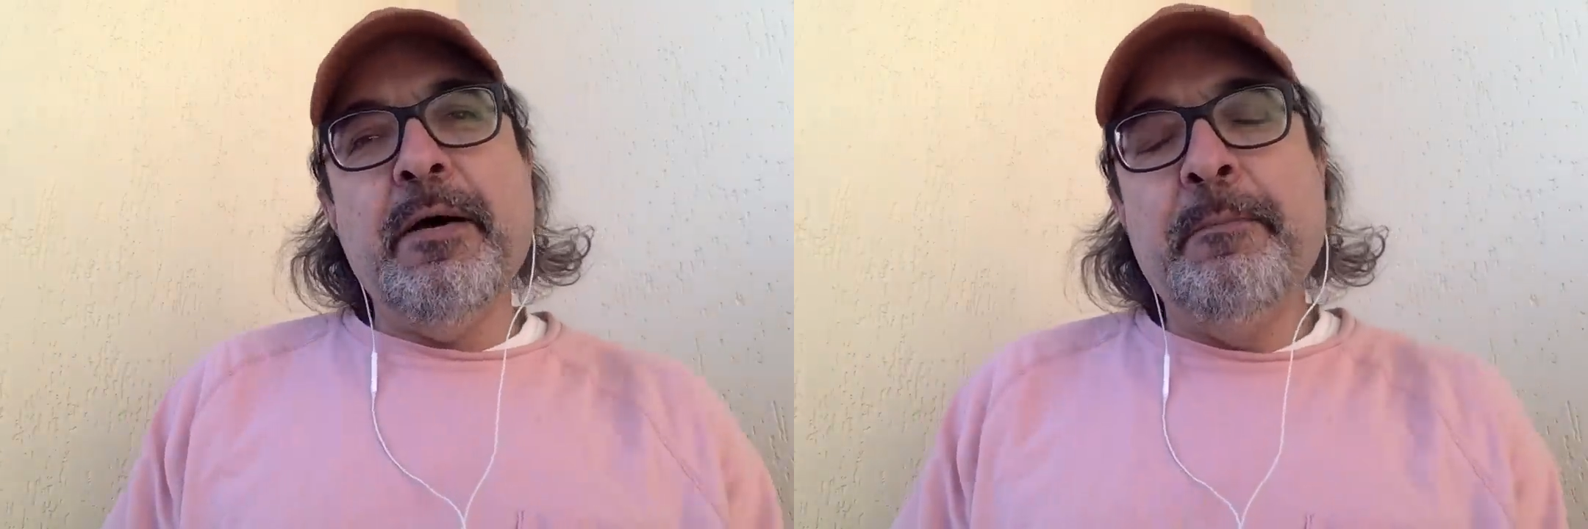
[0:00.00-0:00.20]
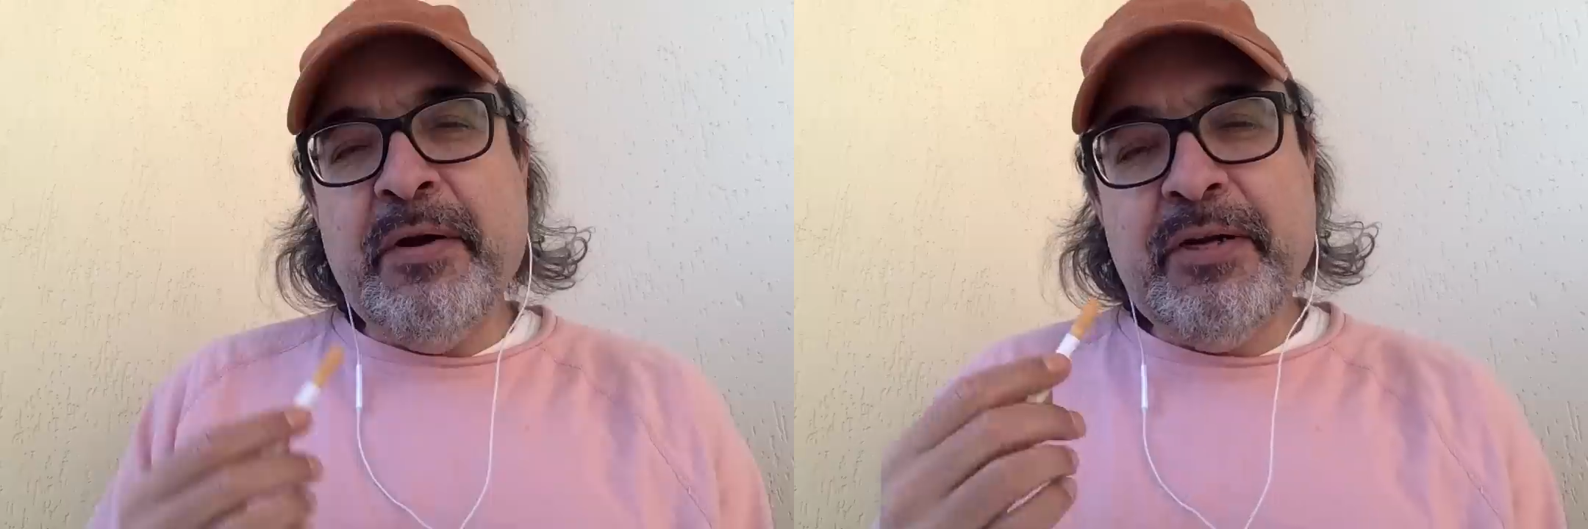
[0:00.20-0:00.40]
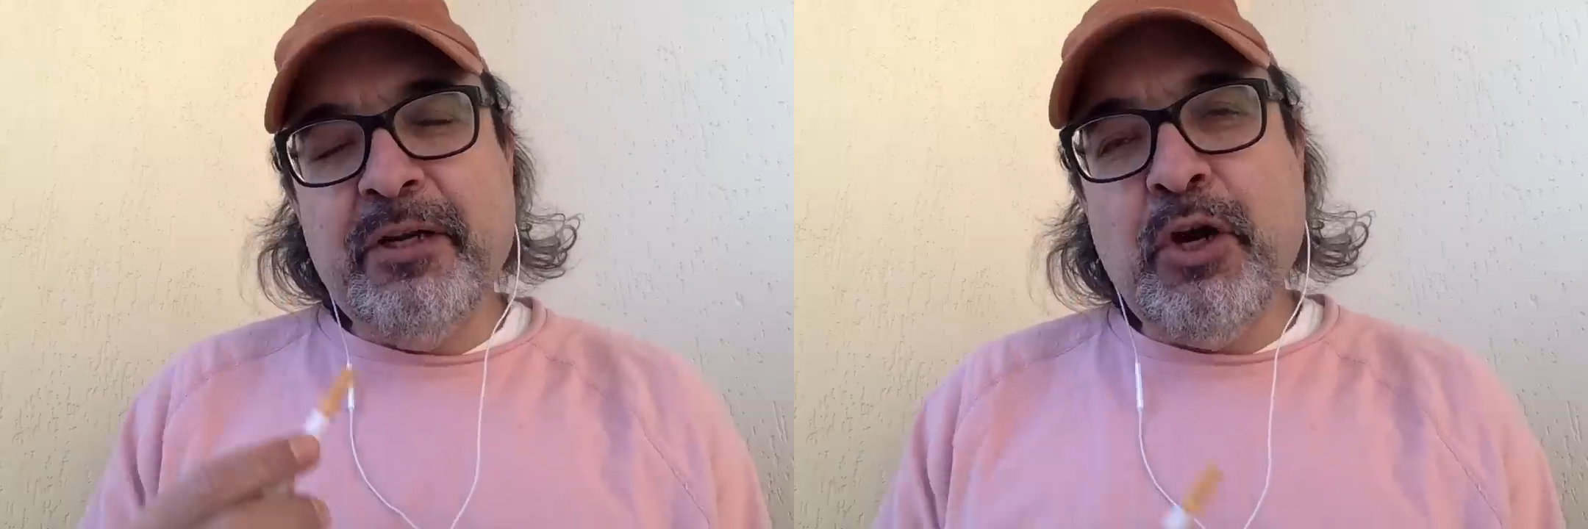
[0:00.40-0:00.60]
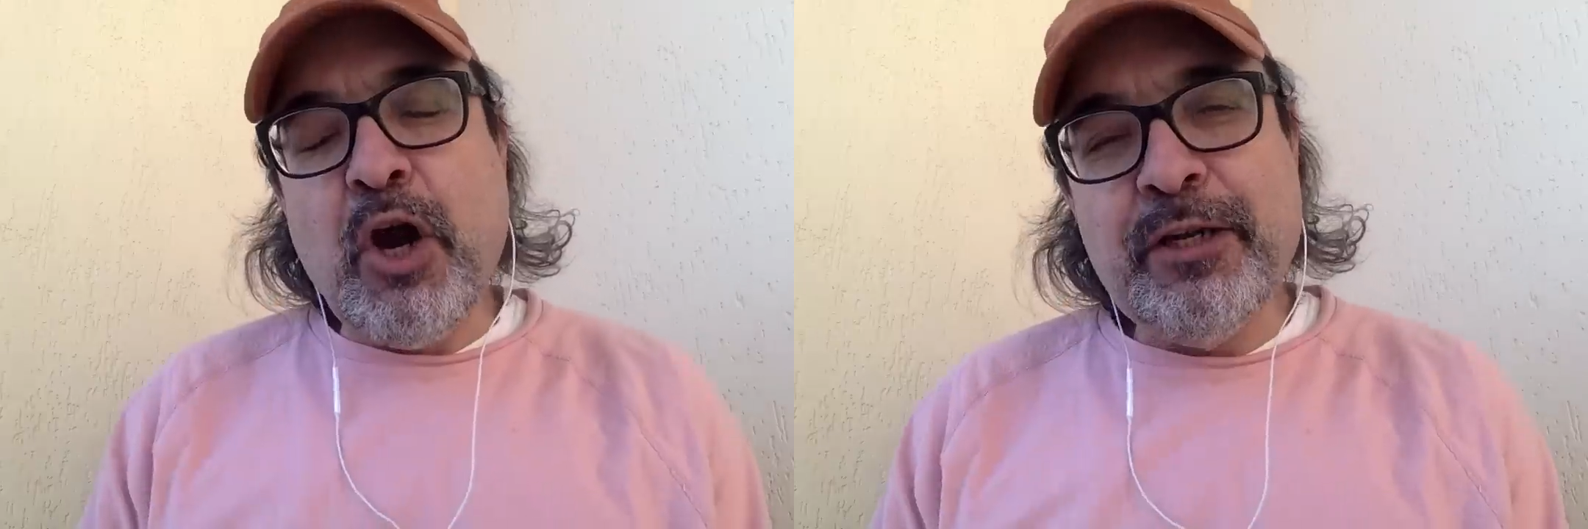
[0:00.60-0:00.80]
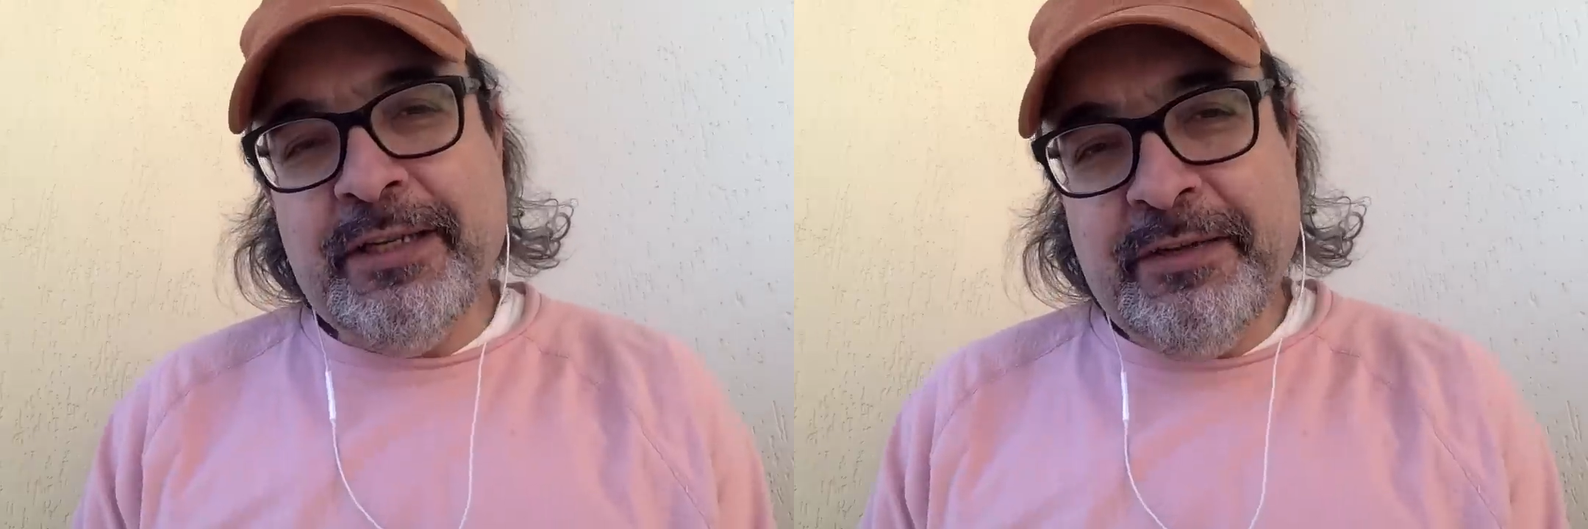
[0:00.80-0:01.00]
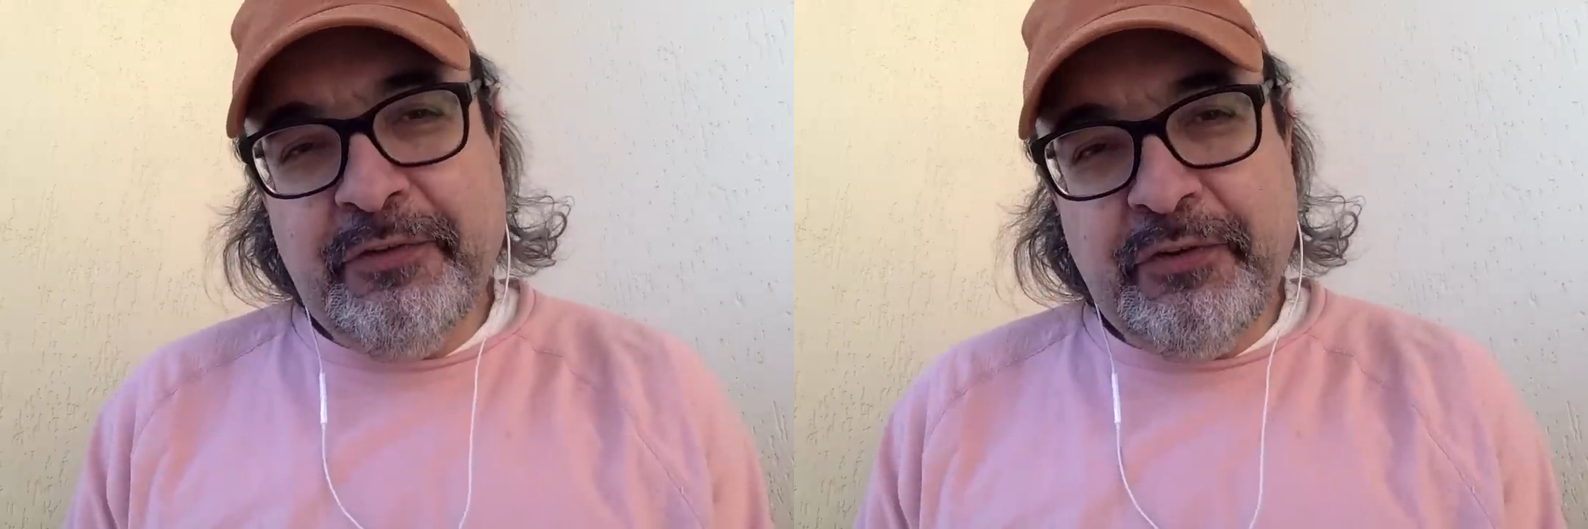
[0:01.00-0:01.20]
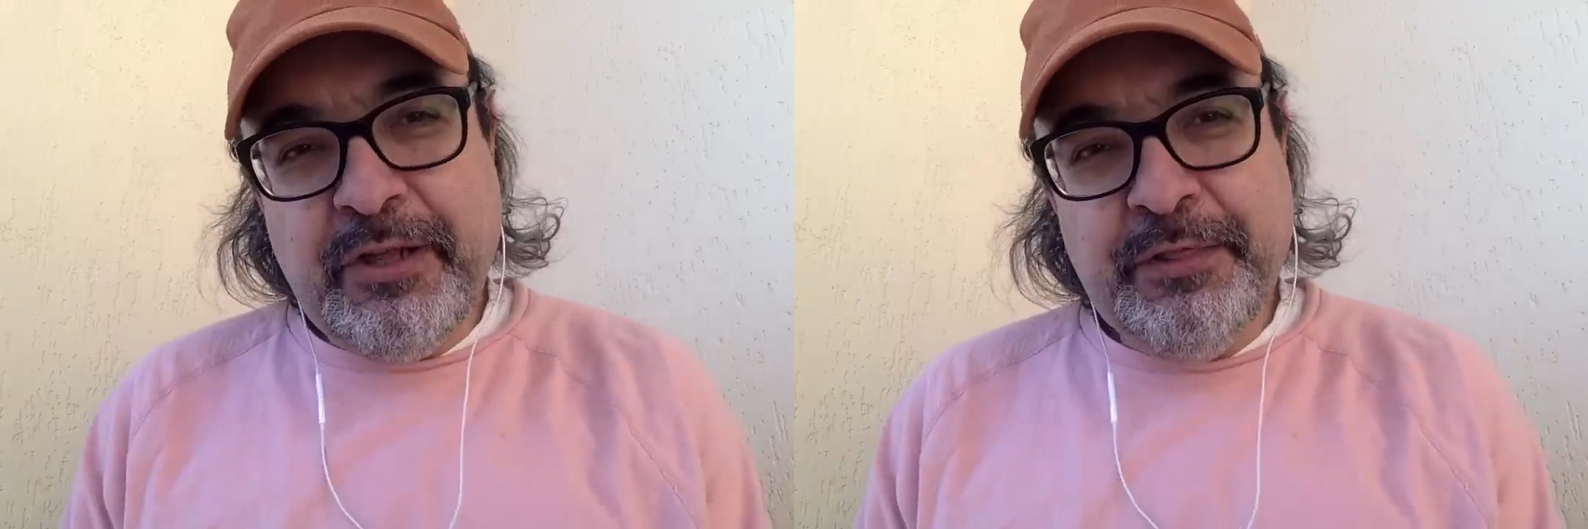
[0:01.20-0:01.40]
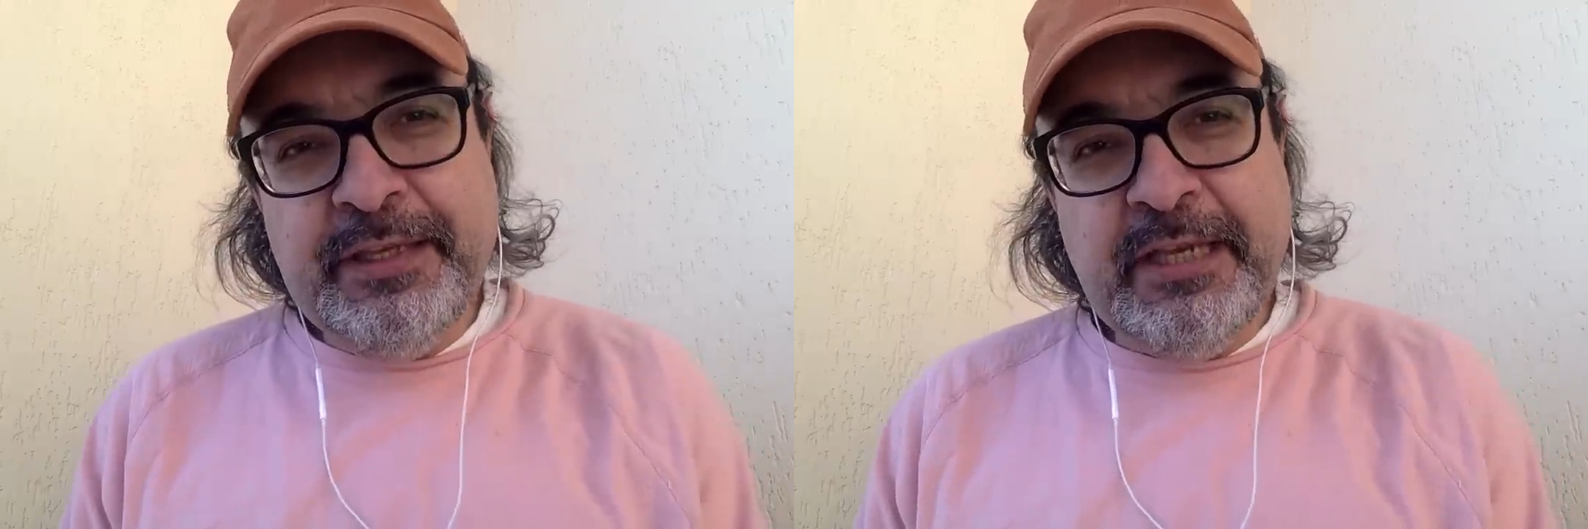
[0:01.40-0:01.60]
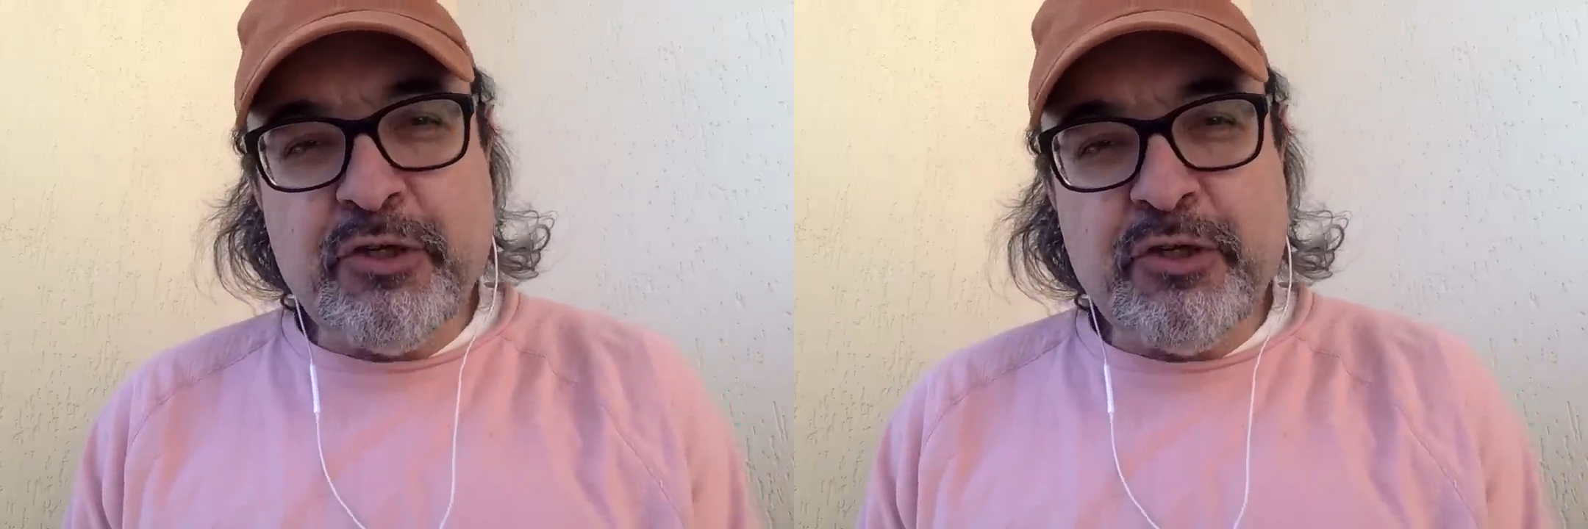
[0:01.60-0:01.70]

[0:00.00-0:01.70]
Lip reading: Merrick Garland, the